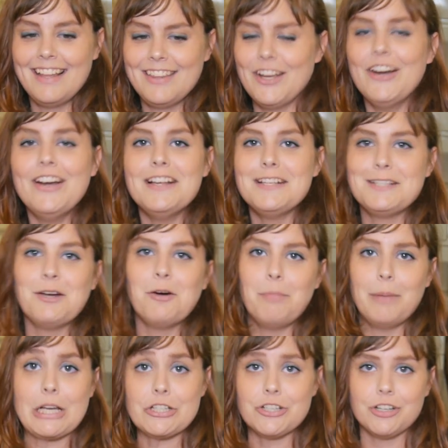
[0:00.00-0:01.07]
there is no
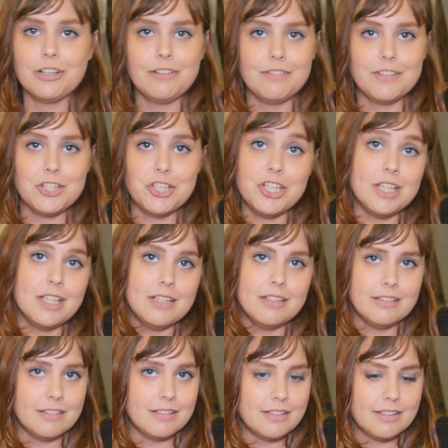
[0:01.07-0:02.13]
picture of the
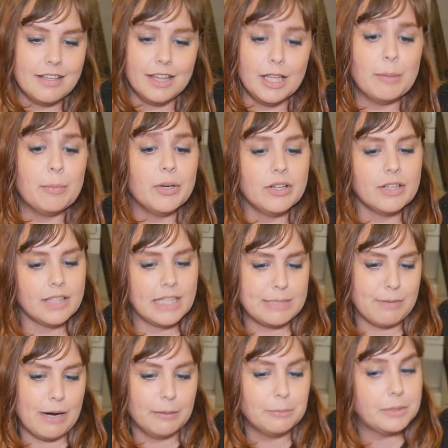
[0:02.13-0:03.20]
cheese in the book.
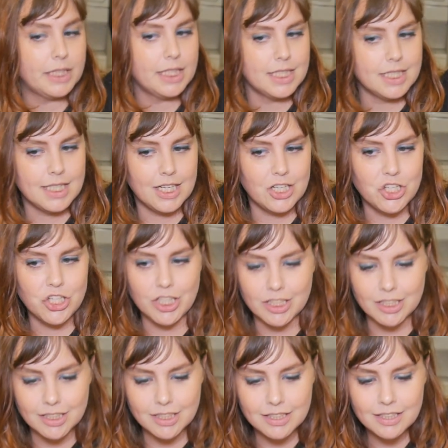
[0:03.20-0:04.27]
That's probably
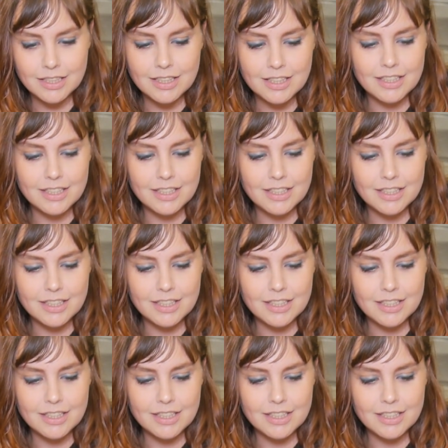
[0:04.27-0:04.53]
intentional.